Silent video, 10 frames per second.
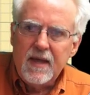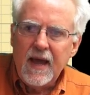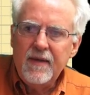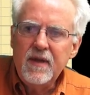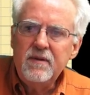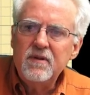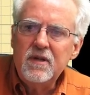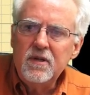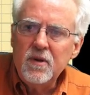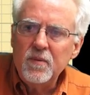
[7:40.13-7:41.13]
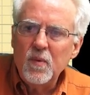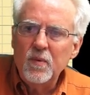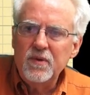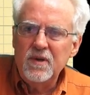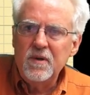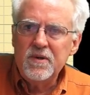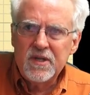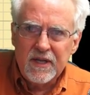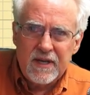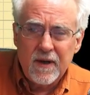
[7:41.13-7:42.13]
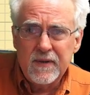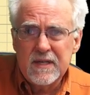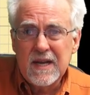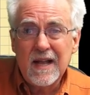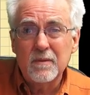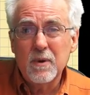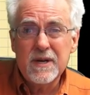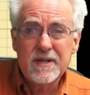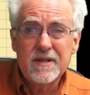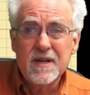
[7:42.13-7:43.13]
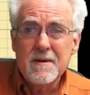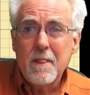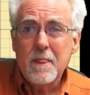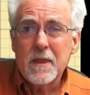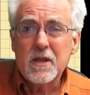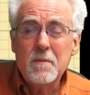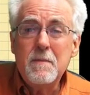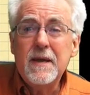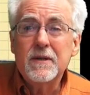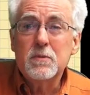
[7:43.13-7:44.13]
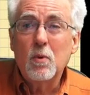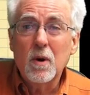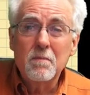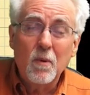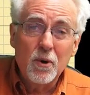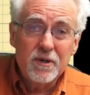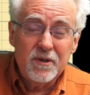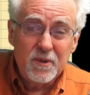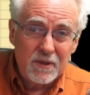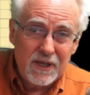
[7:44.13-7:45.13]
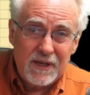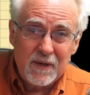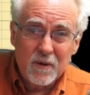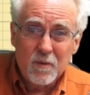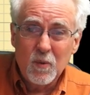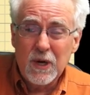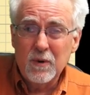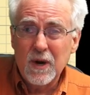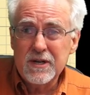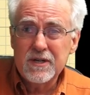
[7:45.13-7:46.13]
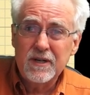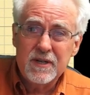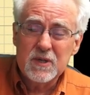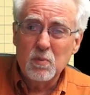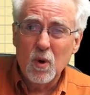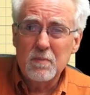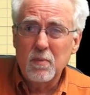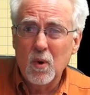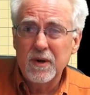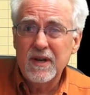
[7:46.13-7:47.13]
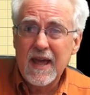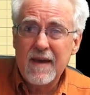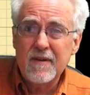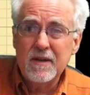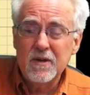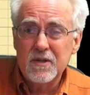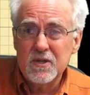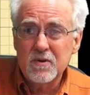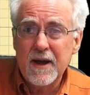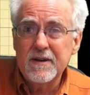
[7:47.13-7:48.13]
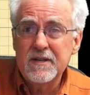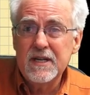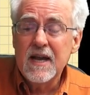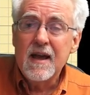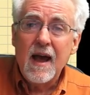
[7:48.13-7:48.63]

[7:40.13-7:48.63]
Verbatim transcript: And then, you know, usually on these calibrations, to me it's more important to do linear regression, and it's more important to have a good strategy.